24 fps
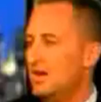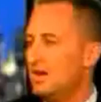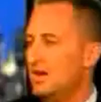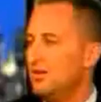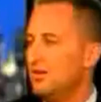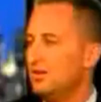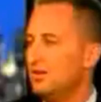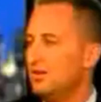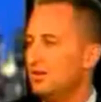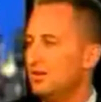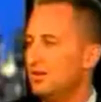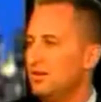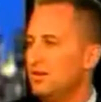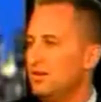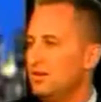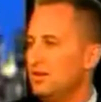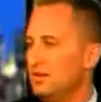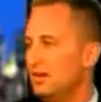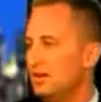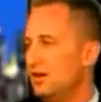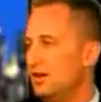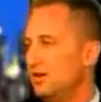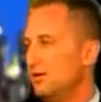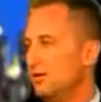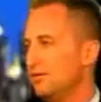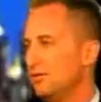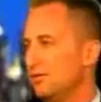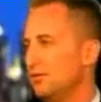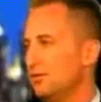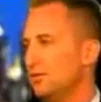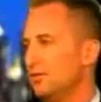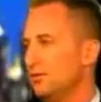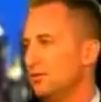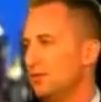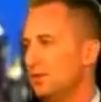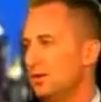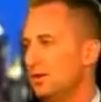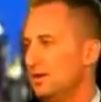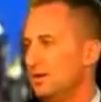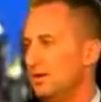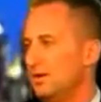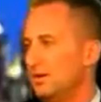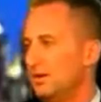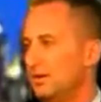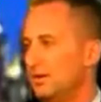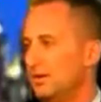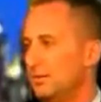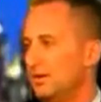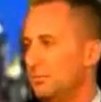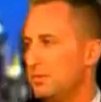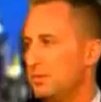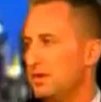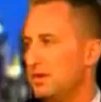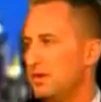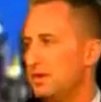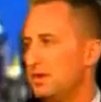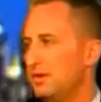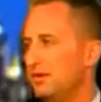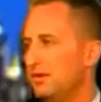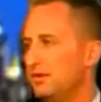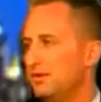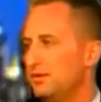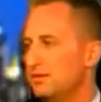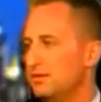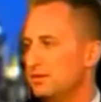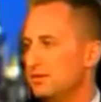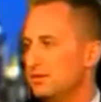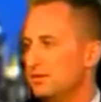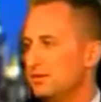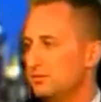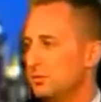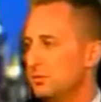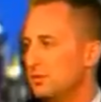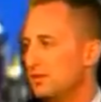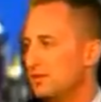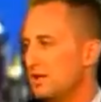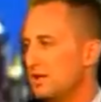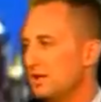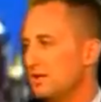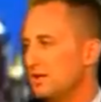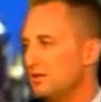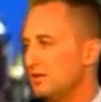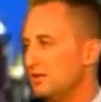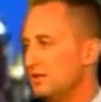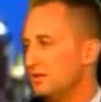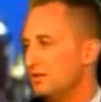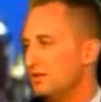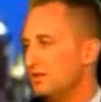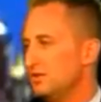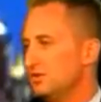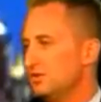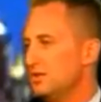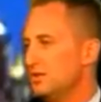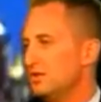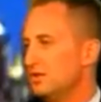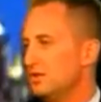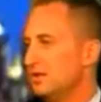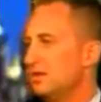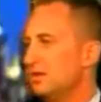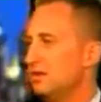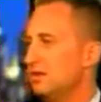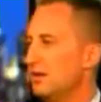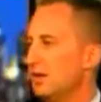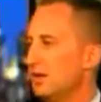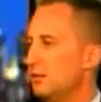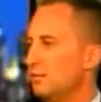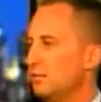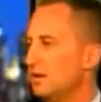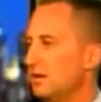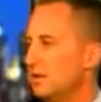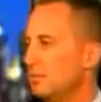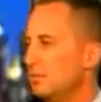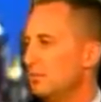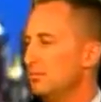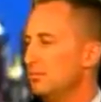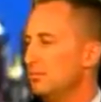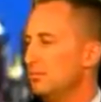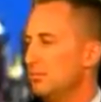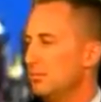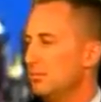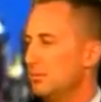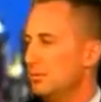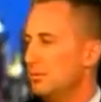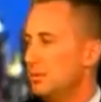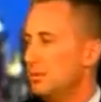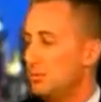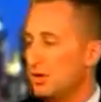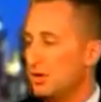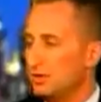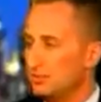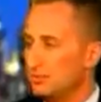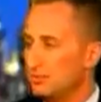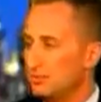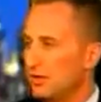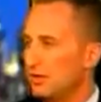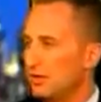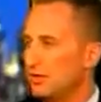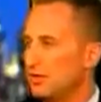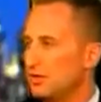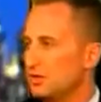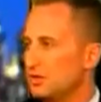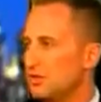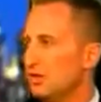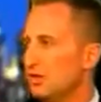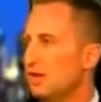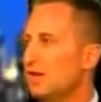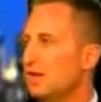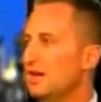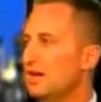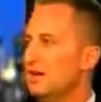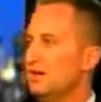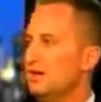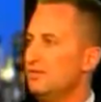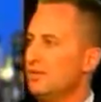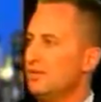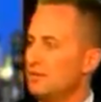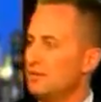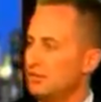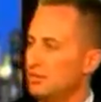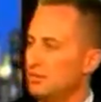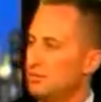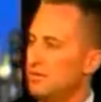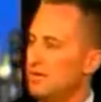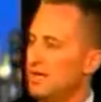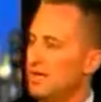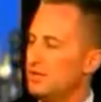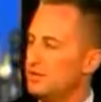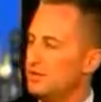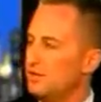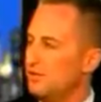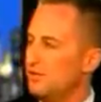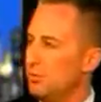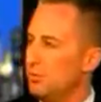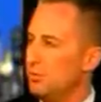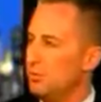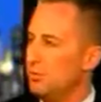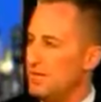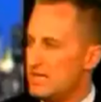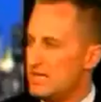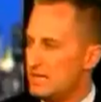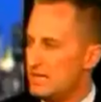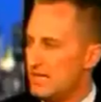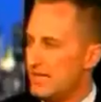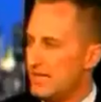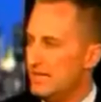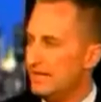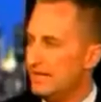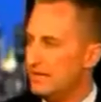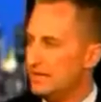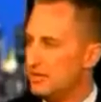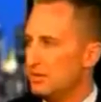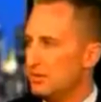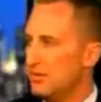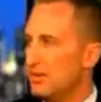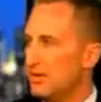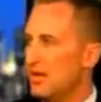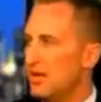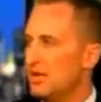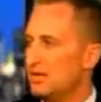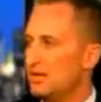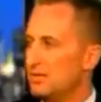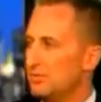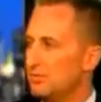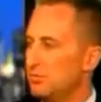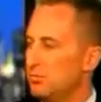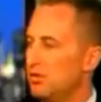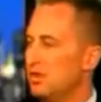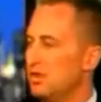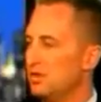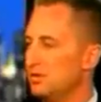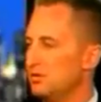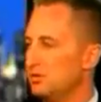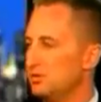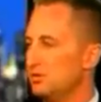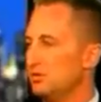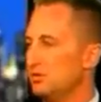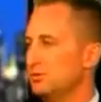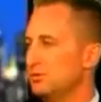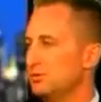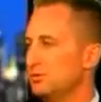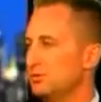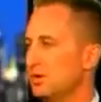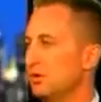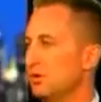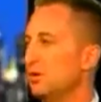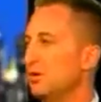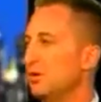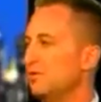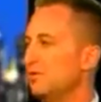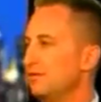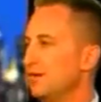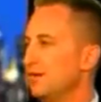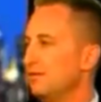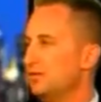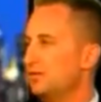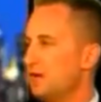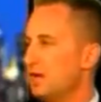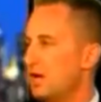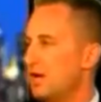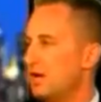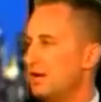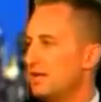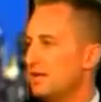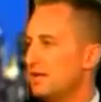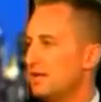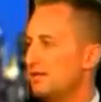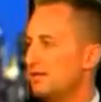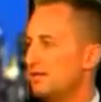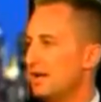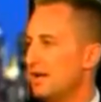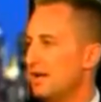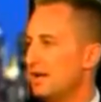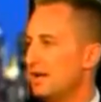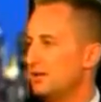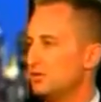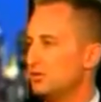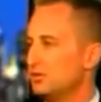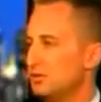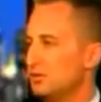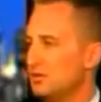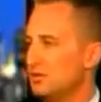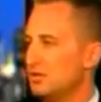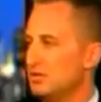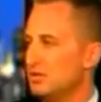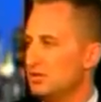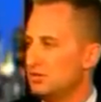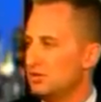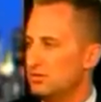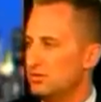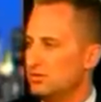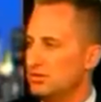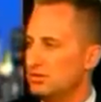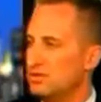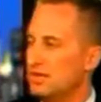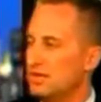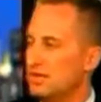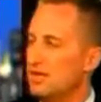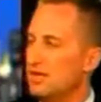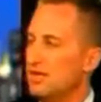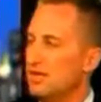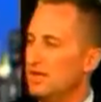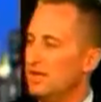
Look, I think overall the pound is one currency in the G10 that I'd be the most bearish on. You've got a combination of a weaker housing market plus also a fair tightening in financial conditions.